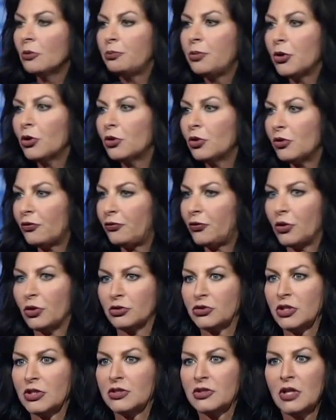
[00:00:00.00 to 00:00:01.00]

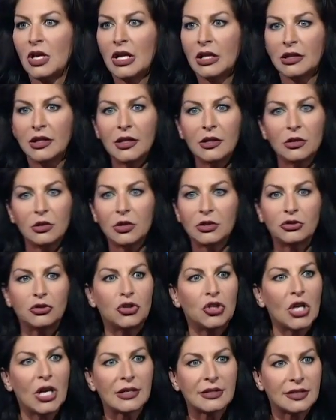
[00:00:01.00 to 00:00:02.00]
Beautiful, just little, look
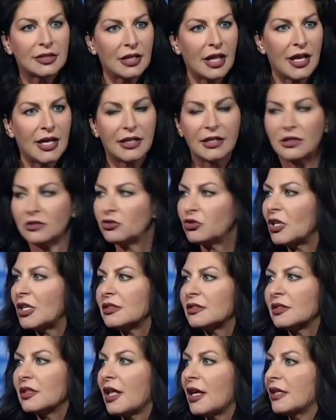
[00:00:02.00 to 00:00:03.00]
just like,
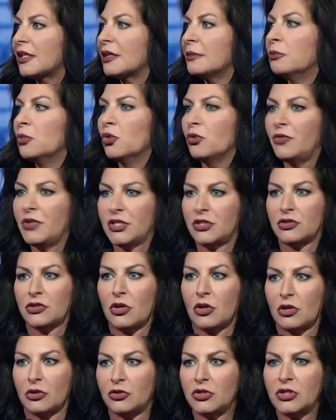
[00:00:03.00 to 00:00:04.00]
just like a movie
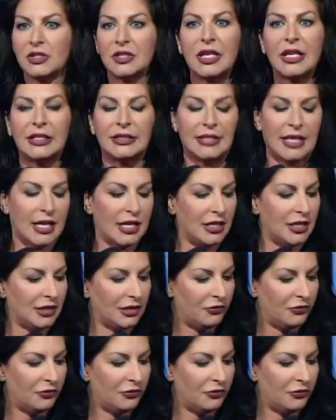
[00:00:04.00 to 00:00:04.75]
star, just like Danny